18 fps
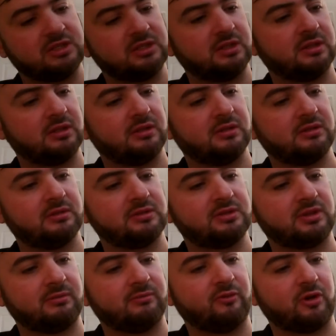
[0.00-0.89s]
it.
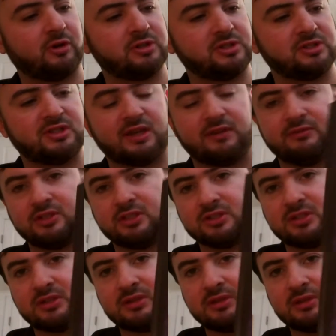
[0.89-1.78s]
Some versions have
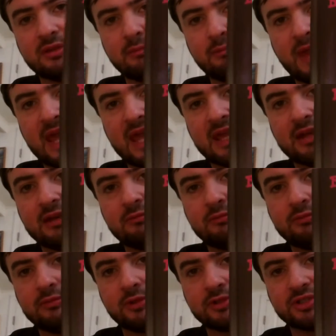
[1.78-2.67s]
just the man,
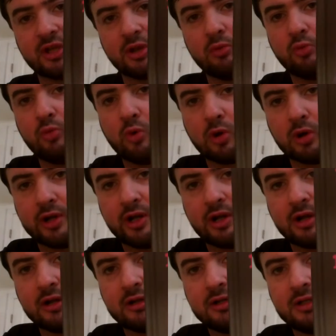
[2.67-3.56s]
looks like a warrior.